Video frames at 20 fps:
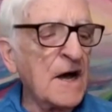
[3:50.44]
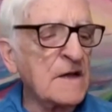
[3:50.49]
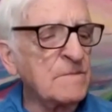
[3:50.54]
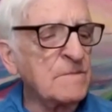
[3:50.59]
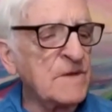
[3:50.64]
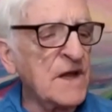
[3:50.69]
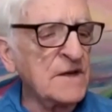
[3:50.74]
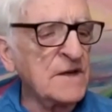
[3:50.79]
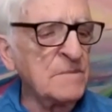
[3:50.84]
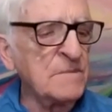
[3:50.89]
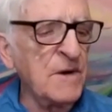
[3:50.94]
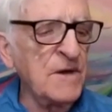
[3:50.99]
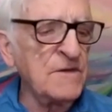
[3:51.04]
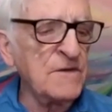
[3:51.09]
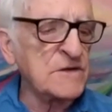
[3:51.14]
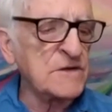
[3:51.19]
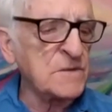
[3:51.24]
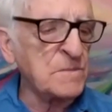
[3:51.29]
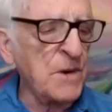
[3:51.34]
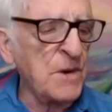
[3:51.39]
I am led
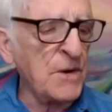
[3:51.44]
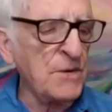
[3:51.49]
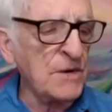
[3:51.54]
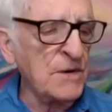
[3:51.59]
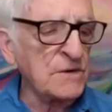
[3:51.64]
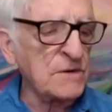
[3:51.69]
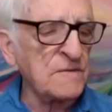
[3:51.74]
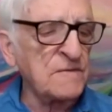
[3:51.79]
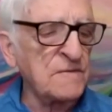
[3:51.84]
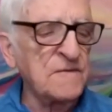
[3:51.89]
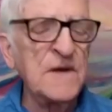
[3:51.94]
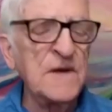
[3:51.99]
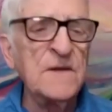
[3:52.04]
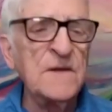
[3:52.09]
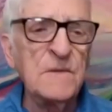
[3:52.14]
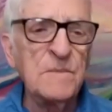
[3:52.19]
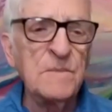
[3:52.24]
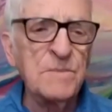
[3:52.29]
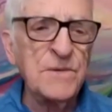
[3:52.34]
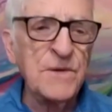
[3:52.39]
by the Spirit to
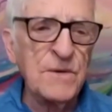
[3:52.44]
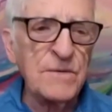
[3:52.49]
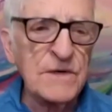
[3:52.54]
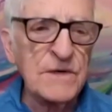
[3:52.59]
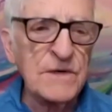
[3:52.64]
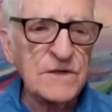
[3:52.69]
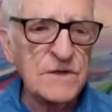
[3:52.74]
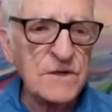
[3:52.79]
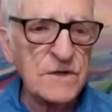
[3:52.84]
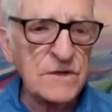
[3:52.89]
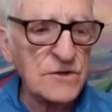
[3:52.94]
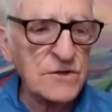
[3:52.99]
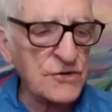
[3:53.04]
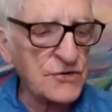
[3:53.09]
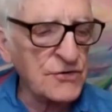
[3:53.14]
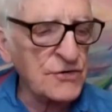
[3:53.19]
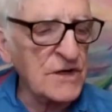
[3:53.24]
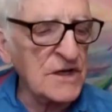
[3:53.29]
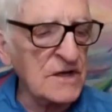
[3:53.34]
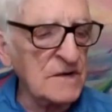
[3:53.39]
feed the purest
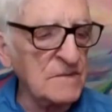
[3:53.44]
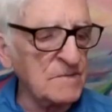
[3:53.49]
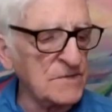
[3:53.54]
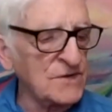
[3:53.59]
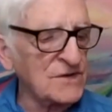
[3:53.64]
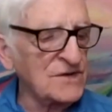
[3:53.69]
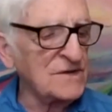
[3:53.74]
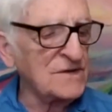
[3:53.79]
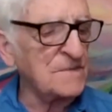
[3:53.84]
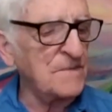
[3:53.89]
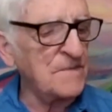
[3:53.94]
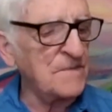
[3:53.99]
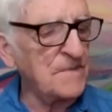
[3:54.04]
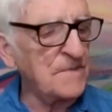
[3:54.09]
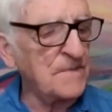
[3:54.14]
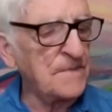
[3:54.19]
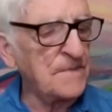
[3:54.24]
streams.